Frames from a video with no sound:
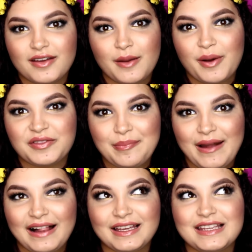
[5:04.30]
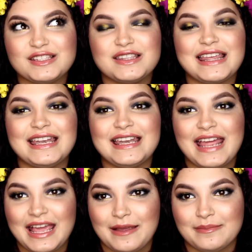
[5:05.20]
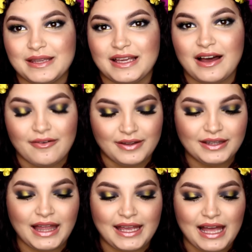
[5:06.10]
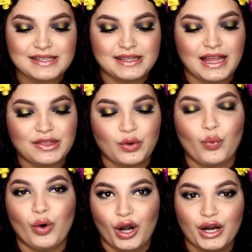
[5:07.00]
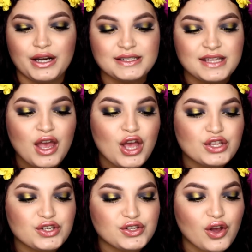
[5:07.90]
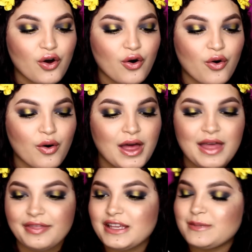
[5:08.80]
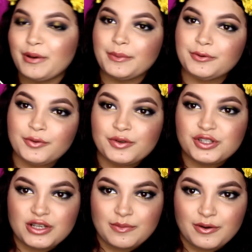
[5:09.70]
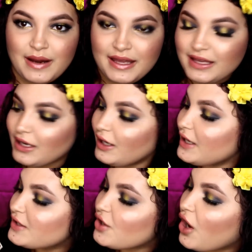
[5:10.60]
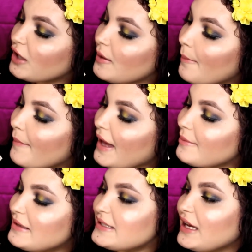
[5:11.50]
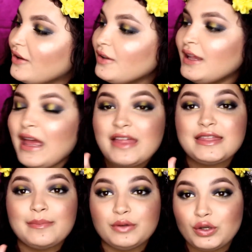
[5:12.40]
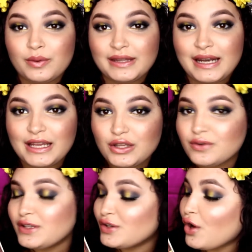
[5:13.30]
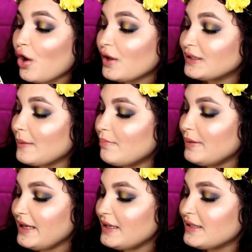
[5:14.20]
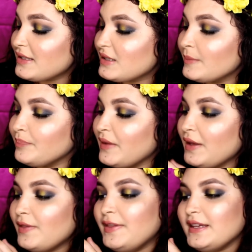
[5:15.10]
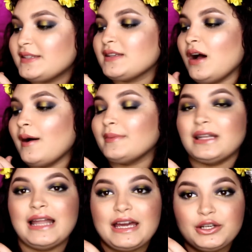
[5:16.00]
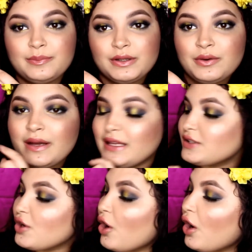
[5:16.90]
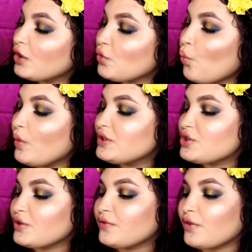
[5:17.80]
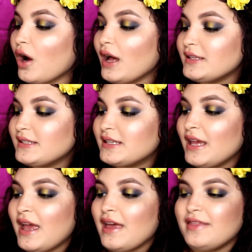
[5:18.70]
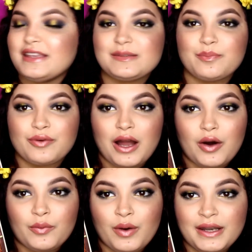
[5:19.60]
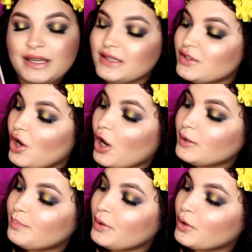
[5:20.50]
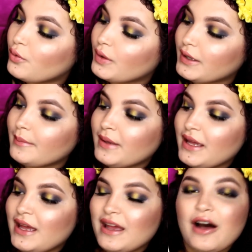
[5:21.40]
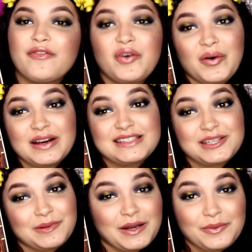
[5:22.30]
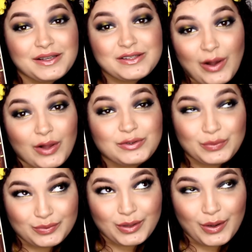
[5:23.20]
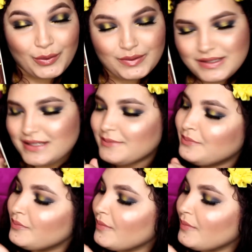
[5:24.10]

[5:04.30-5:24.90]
thing about the palette is the naming of it, like as in like the words. So this purple shimmer right here is called Mademoiselle. The blue one that I use is called Beast. This um, lighter blue is called Winter Frost. This brown one is called Bookworm. Of course the red one is called Rose.